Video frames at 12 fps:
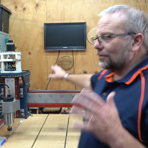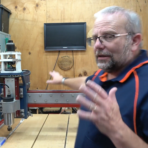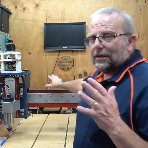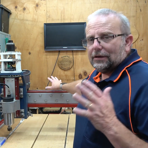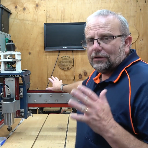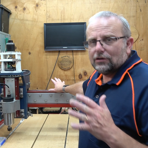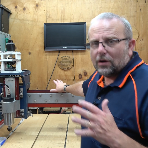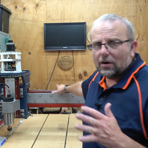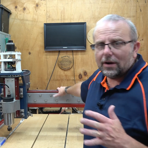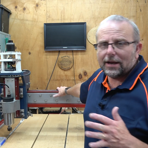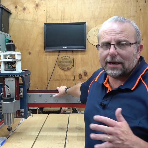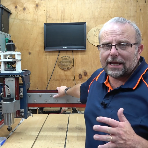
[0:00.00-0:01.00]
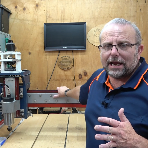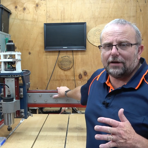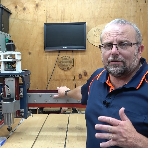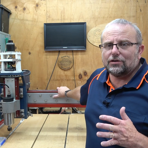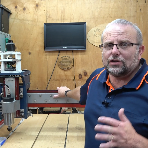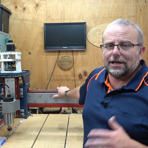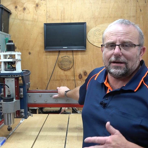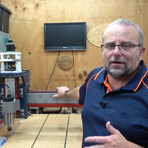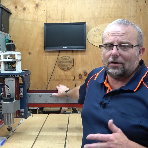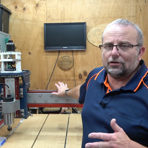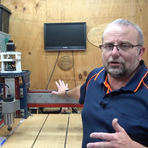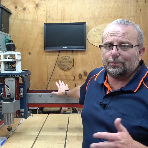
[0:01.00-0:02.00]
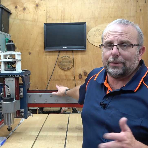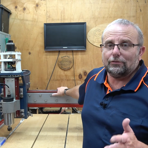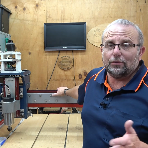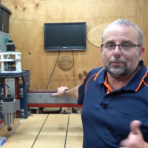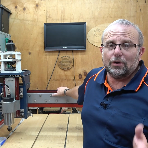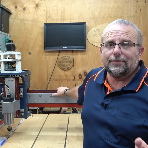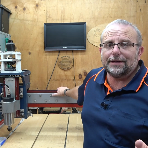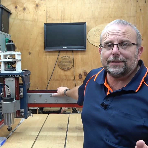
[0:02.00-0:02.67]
entire carriage here, I'll just be removing